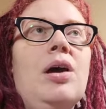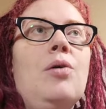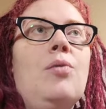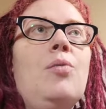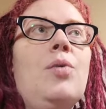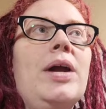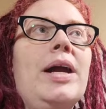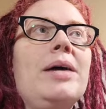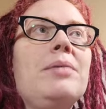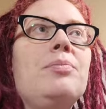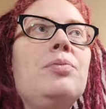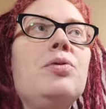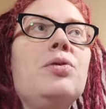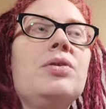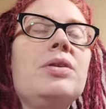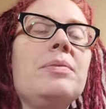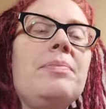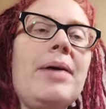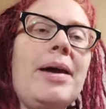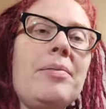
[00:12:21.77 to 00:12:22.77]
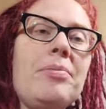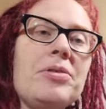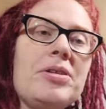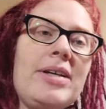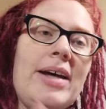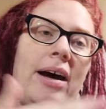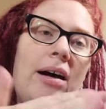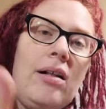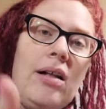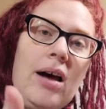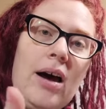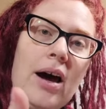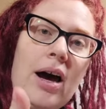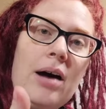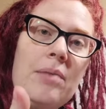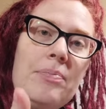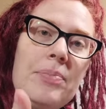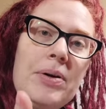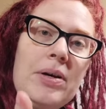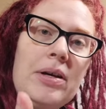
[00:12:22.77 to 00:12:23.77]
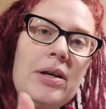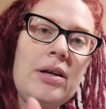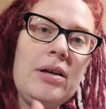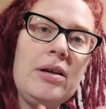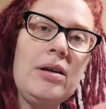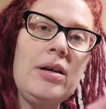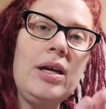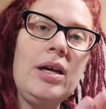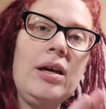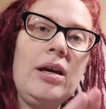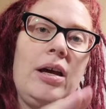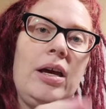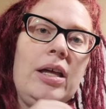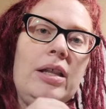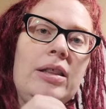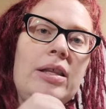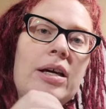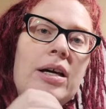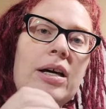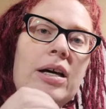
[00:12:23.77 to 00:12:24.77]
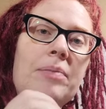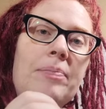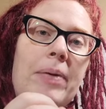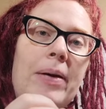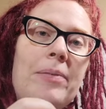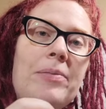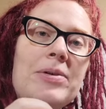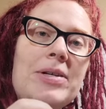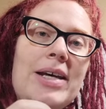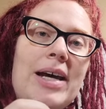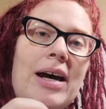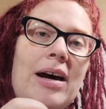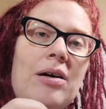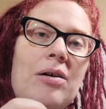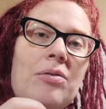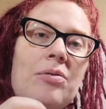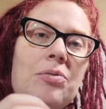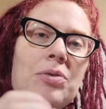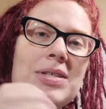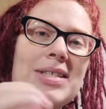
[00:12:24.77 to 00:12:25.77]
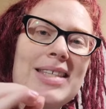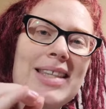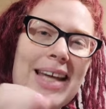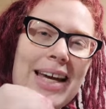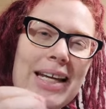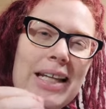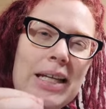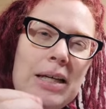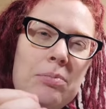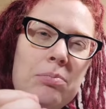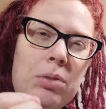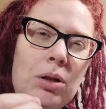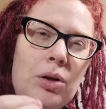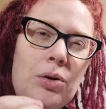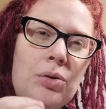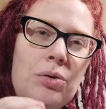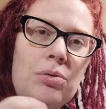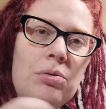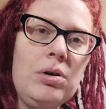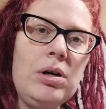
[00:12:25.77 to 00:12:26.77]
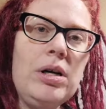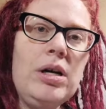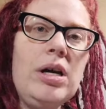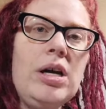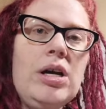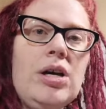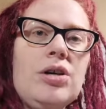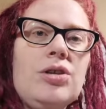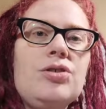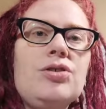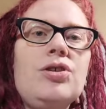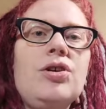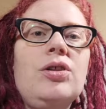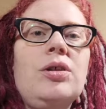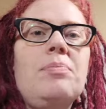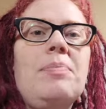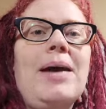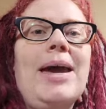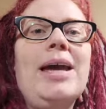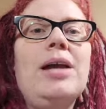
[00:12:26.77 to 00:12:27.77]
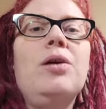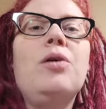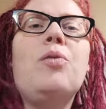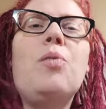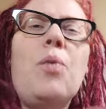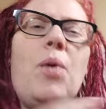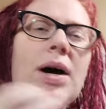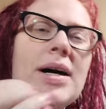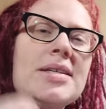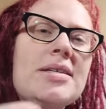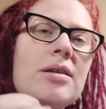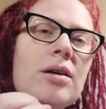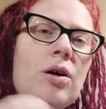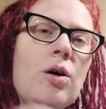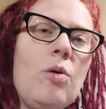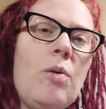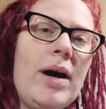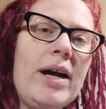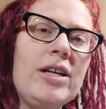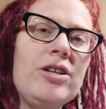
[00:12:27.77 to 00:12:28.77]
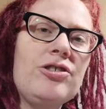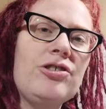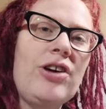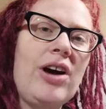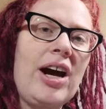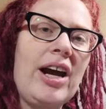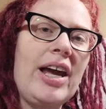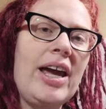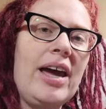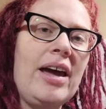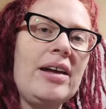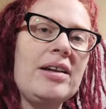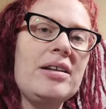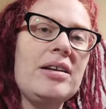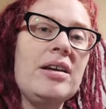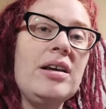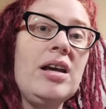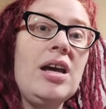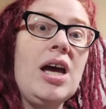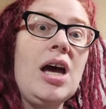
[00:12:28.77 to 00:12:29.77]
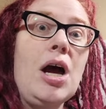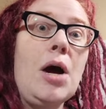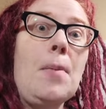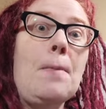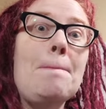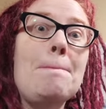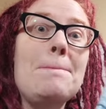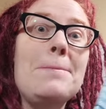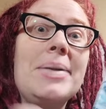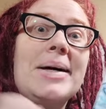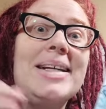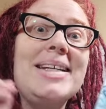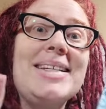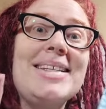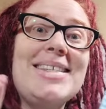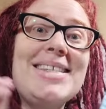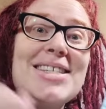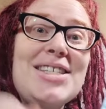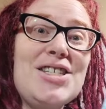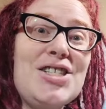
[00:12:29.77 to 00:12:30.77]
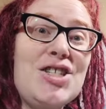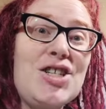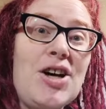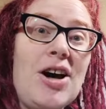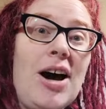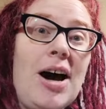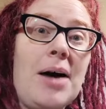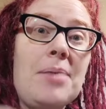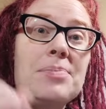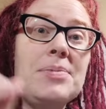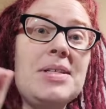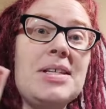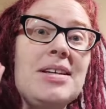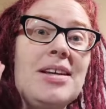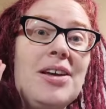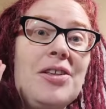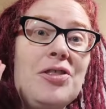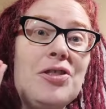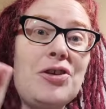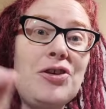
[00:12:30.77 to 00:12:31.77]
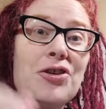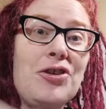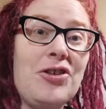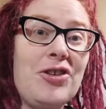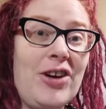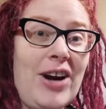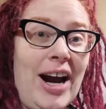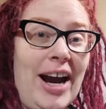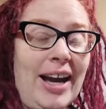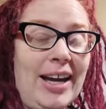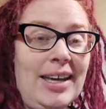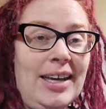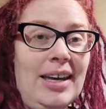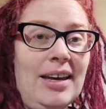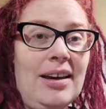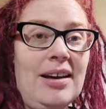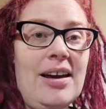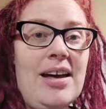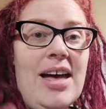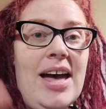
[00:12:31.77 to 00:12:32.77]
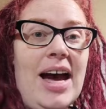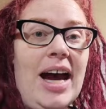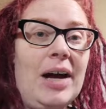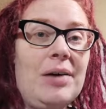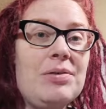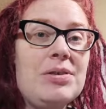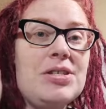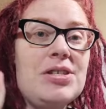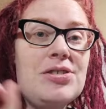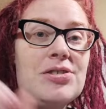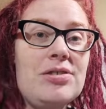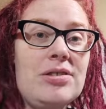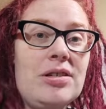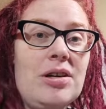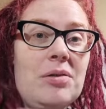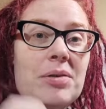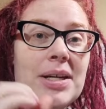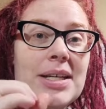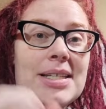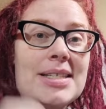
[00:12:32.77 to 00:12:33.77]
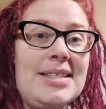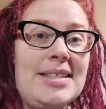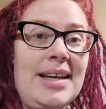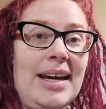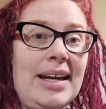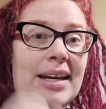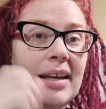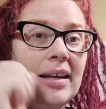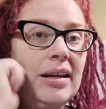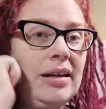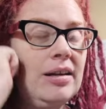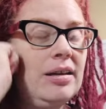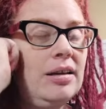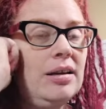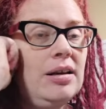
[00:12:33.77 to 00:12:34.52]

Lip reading: when I pulled the paper towel up, the paper towel was slightly blue, so the paint wasn't quite dry yet, but it stopped the cracking. I was so excited.